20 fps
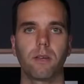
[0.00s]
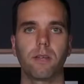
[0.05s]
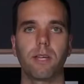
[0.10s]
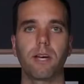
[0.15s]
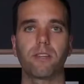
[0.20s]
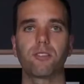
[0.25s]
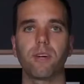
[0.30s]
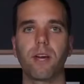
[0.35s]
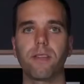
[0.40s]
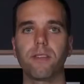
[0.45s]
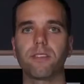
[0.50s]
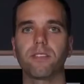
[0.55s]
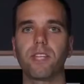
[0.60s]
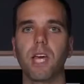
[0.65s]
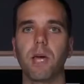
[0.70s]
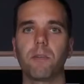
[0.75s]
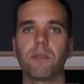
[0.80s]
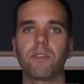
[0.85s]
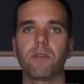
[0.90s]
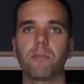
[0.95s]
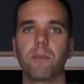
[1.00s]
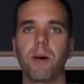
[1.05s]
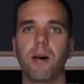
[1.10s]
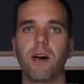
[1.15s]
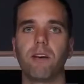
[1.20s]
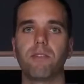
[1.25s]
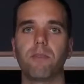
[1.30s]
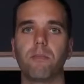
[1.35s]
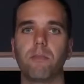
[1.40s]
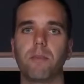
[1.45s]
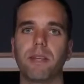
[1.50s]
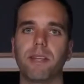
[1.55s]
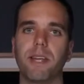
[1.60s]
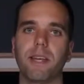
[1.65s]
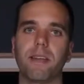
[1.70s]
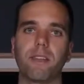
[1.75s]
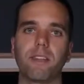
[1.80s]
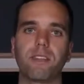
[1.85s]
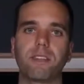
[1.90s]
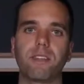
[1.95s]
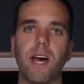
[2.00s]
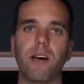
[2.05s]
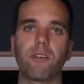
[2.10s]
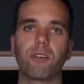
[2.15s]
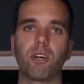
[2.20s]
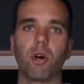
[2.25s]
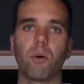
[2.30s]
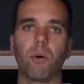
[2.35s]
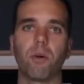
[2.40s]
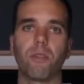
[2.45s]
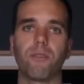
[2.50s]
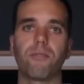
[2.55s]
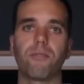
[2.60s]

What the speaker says: Now try the same as above, but letting the sound go on the